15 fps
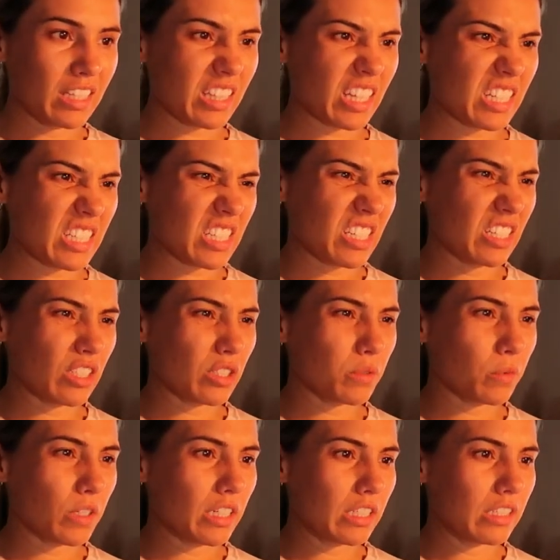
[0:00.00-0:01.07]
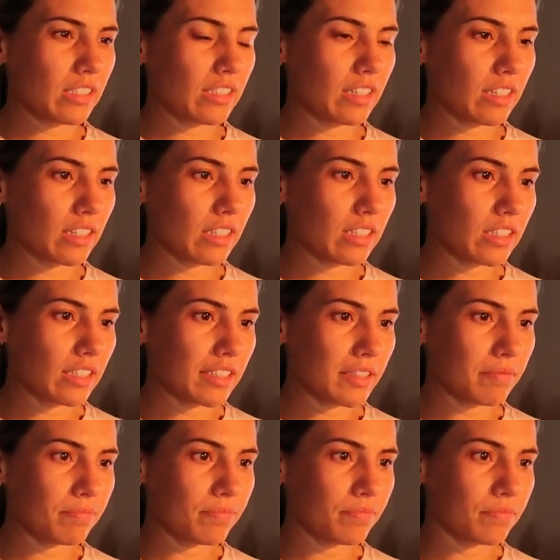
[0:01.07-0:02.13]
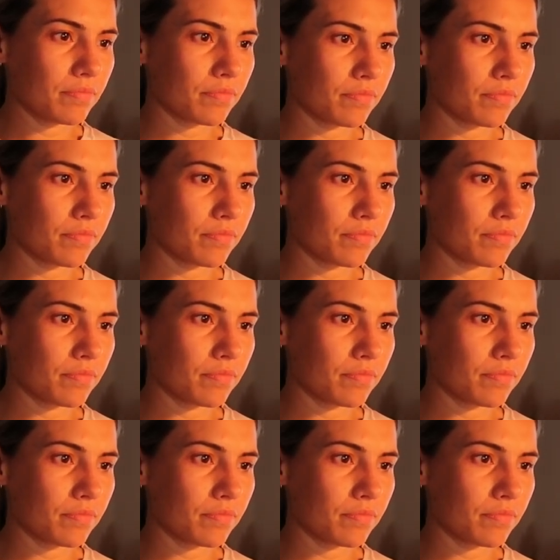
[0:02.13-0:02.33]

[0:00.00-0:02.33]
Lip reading: that isn't a good one.